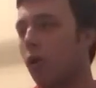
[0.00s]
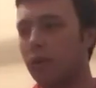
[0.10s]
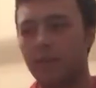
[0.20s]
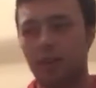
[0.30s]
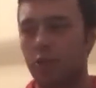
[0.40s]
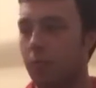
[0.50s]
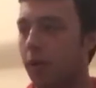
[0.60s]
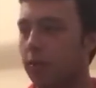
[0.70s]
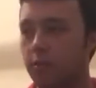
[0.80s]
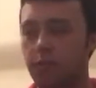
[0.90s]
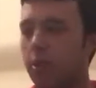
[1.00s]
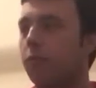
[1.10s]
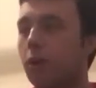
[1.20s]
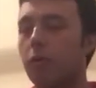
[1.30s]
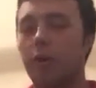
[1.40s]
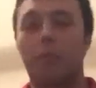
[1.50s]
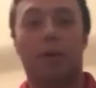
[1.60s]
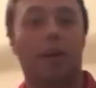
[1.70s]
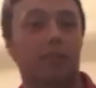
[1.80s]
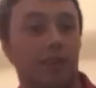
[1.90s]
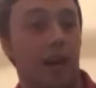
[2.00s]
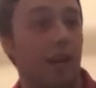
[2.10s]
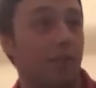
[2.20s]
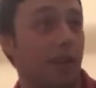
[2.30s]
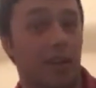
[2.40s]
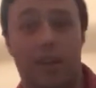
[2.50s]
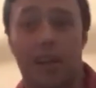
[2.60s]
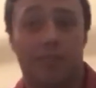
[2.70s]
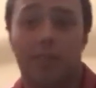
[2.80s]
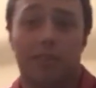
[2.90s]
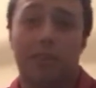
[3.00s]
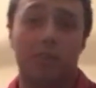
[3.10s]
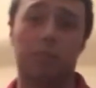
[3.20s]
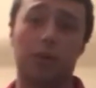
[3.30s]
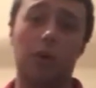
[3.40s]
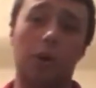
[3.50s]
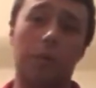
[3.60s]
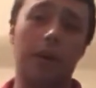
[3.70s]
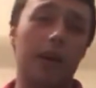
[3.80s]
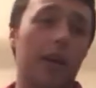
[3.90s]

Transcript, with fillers: all of these ASMRs are sick of hearing it, but as a guy, I feel like I kind of need to bring it up.